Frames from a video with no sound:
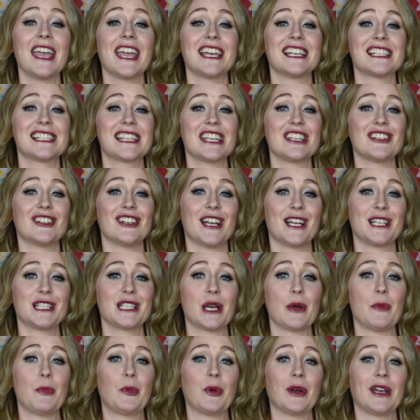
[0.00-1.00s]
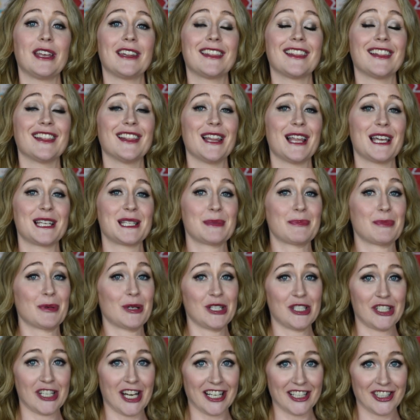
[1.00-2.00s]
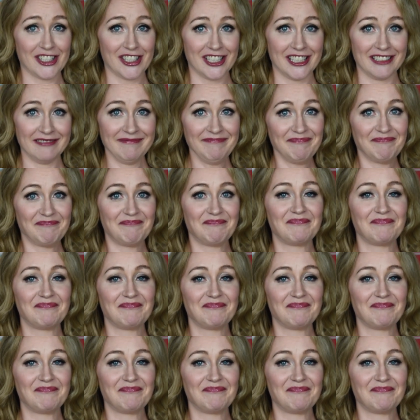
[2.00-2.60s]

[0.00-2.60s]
is that you'll end up with less projection.